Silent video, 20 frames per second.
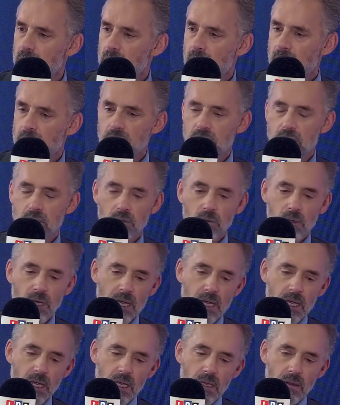And so
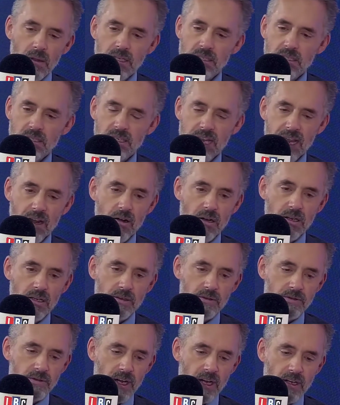this
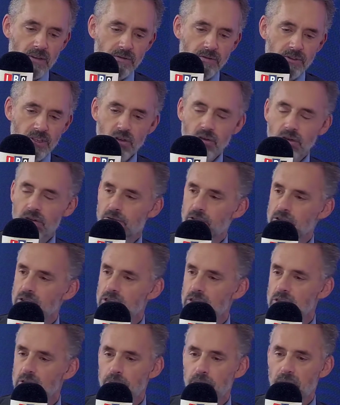narrative of
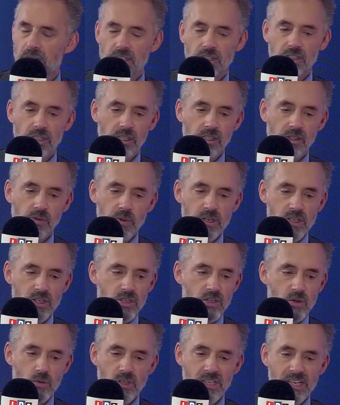universal oppression has reached
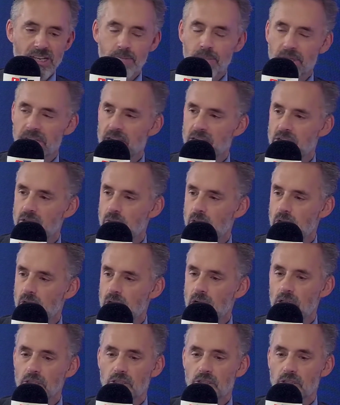so deeply into our
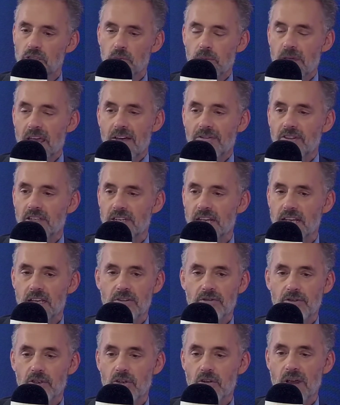culture that we have to take
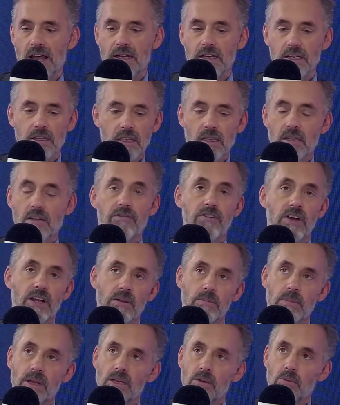it for granted that the
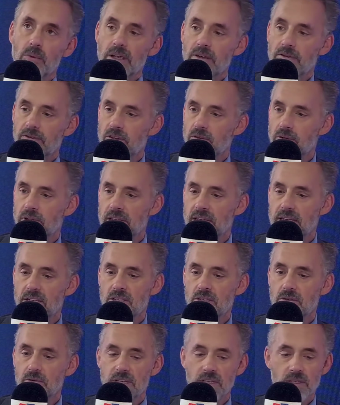fundamental way of viewing
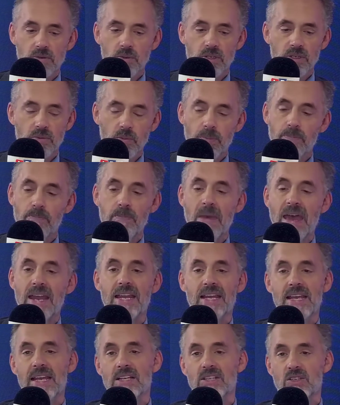history was men
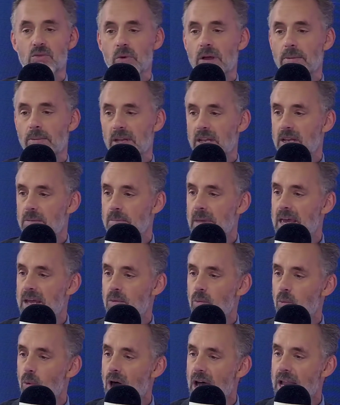against women and
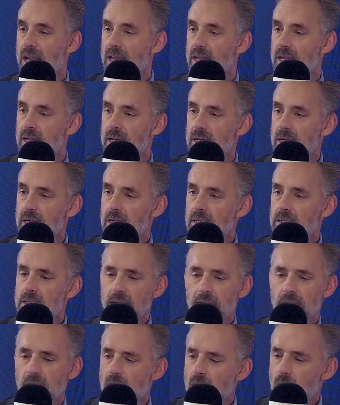men won. It's
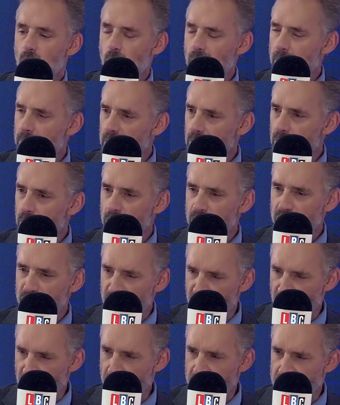like women were
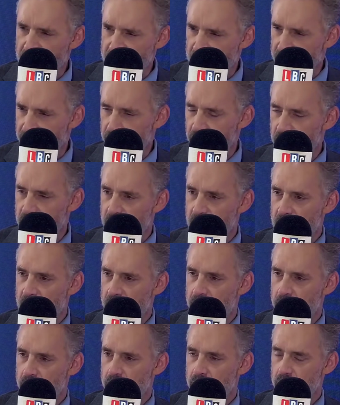very different
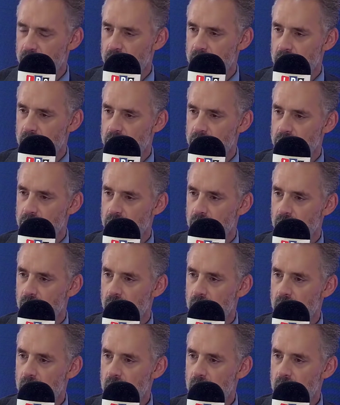130 years ago.